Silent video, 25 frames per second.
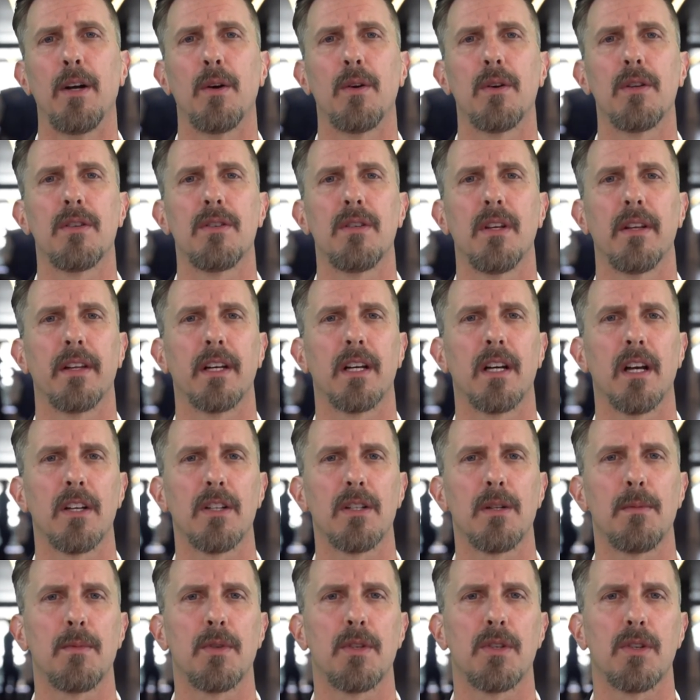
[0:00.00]
I noticed that the
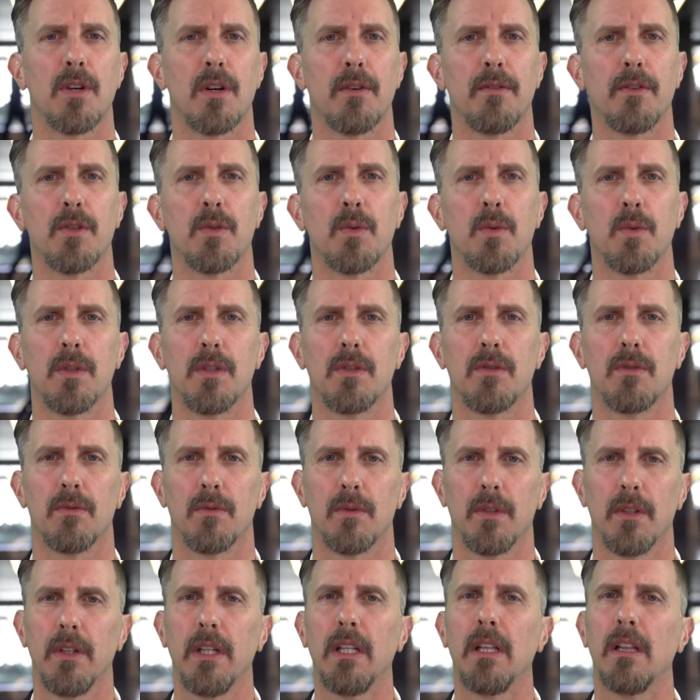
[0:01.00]
customer service was
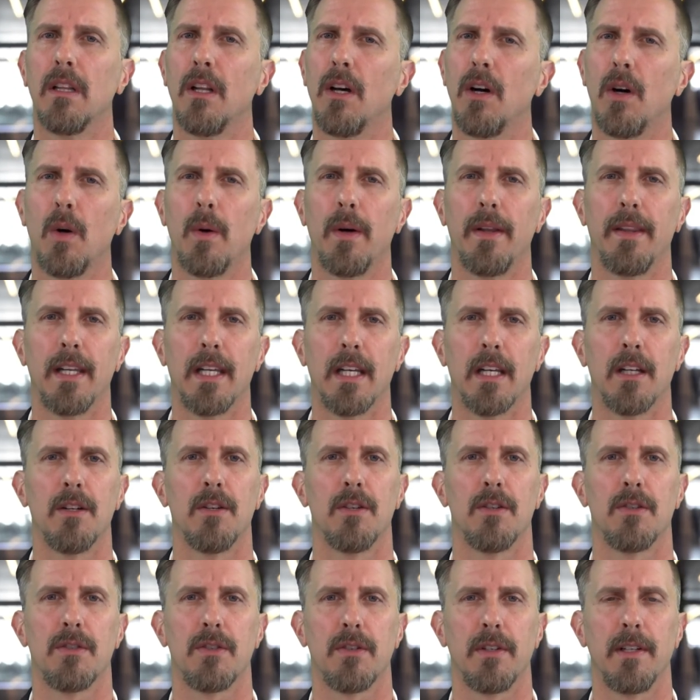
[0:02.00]
really low in the
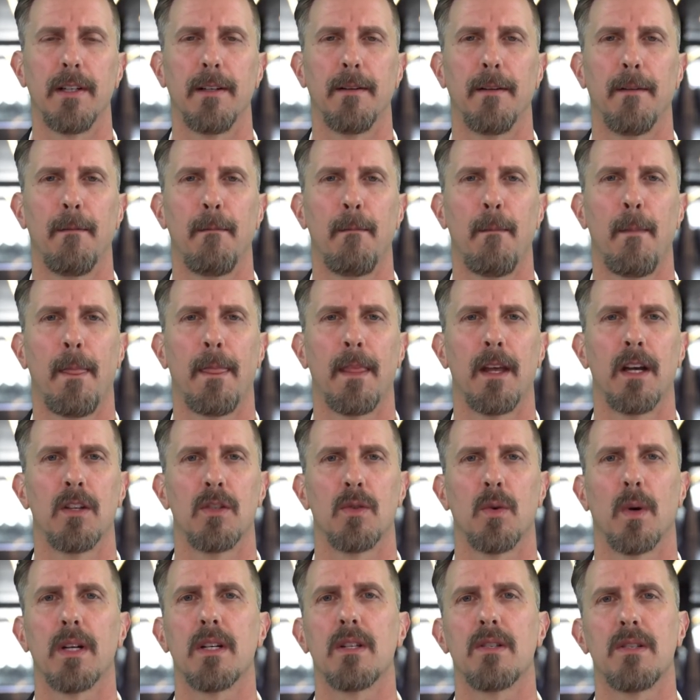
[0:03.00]
industry.
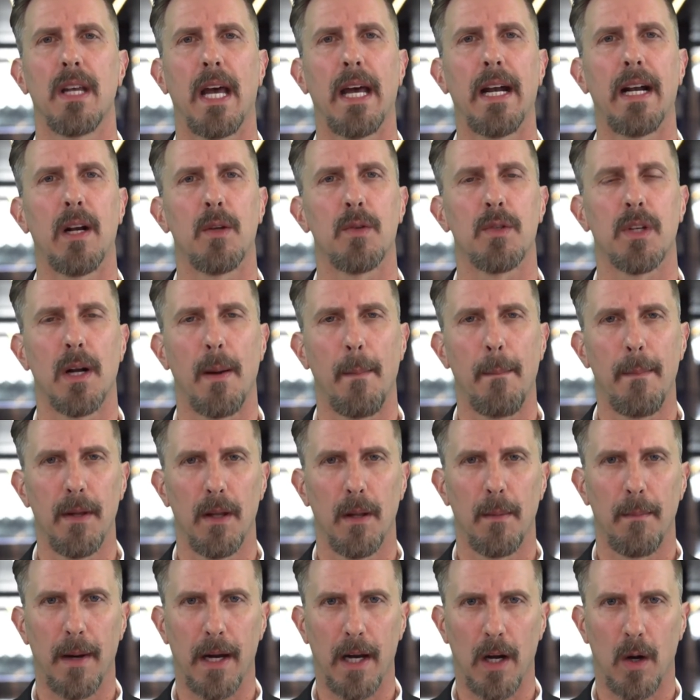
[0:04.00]
So I decided I was going to
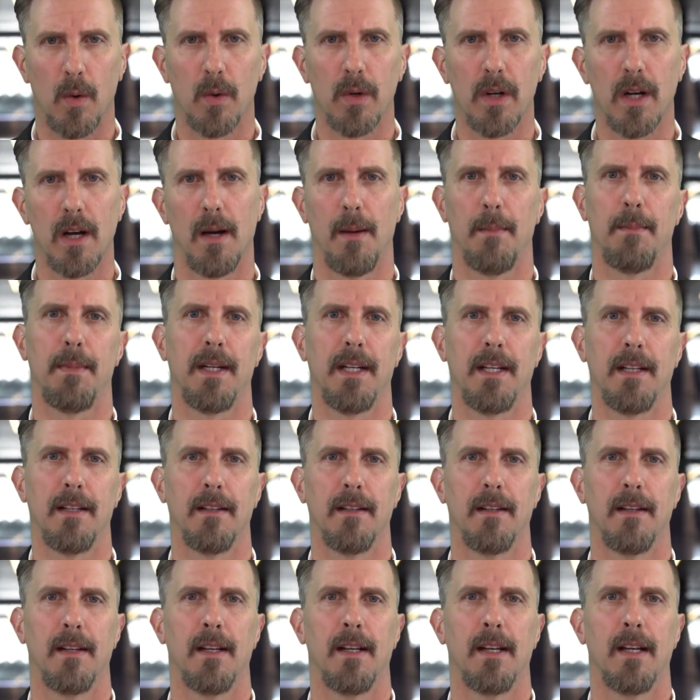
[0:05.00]
build my own company.
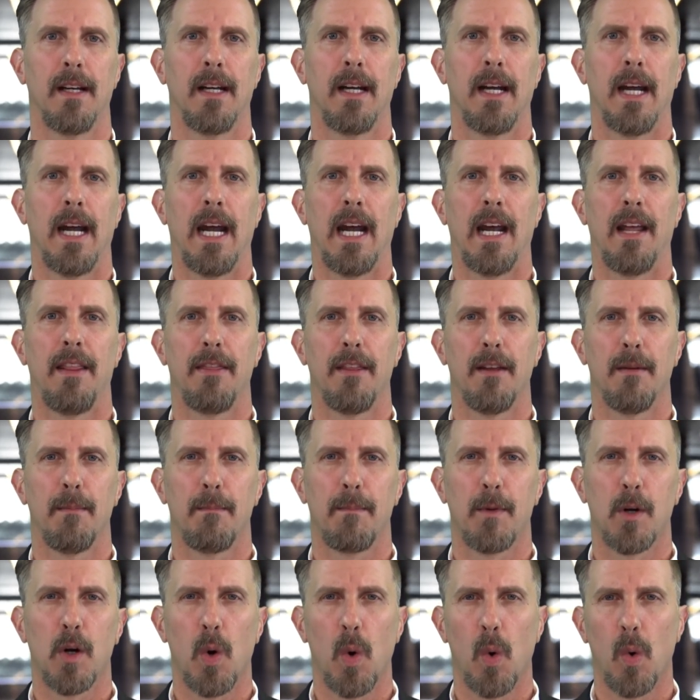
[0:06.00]
And the
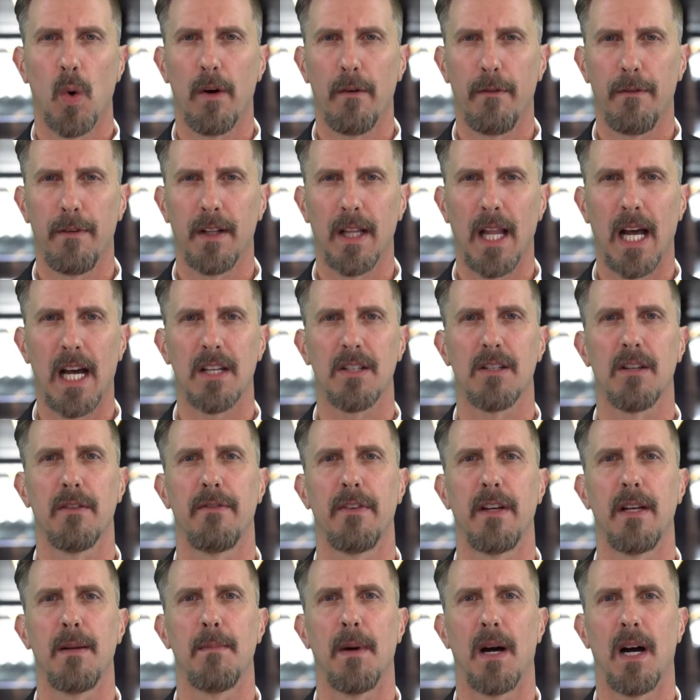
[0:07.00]
core
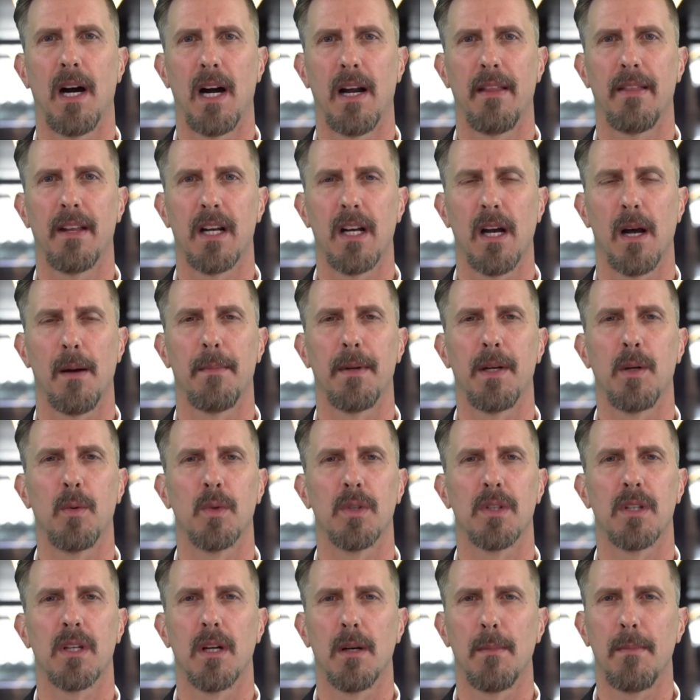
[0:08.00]
philosophy behind the company
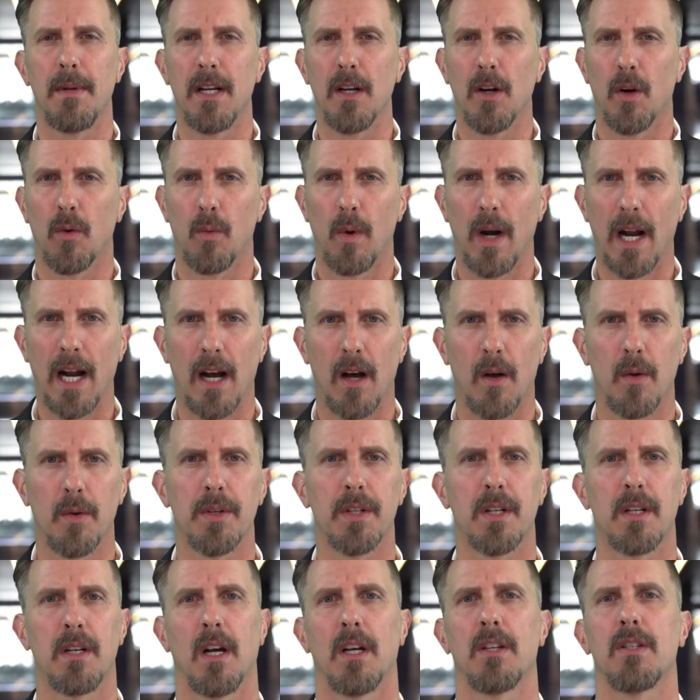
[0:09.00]
was going to be
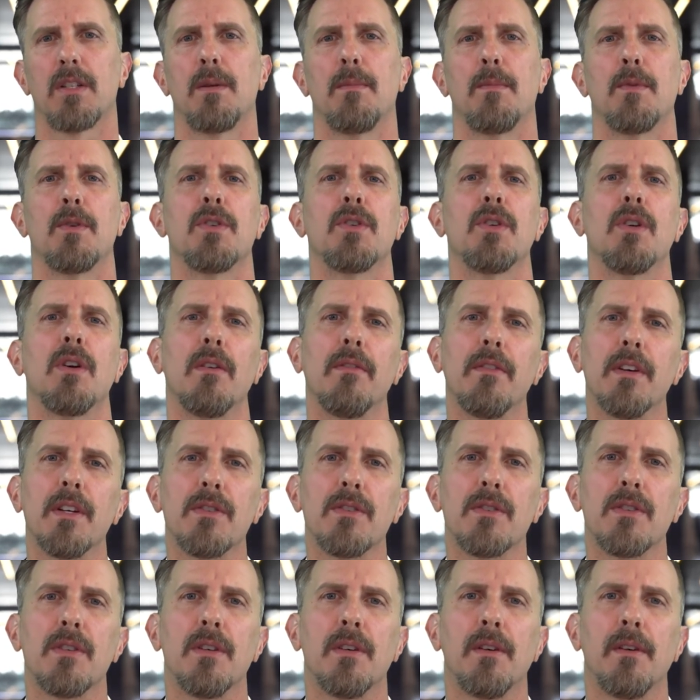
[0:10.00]
around customer
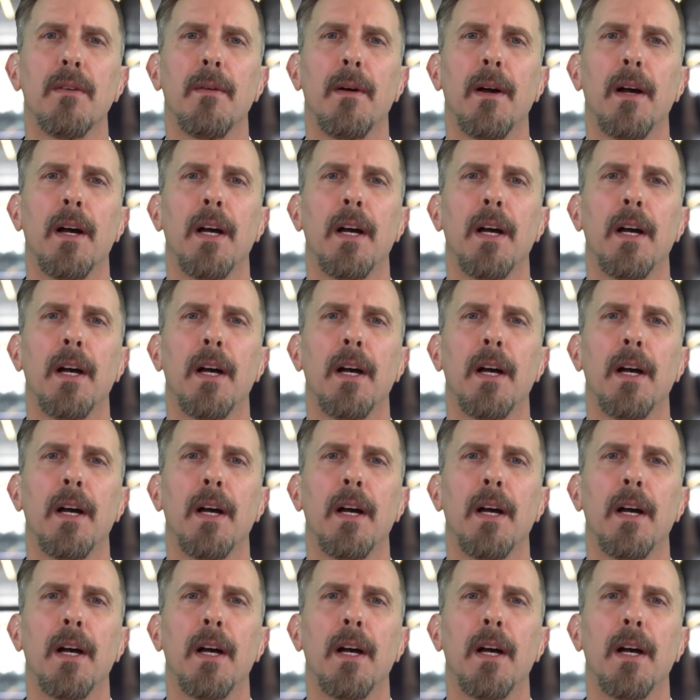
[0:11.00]
service.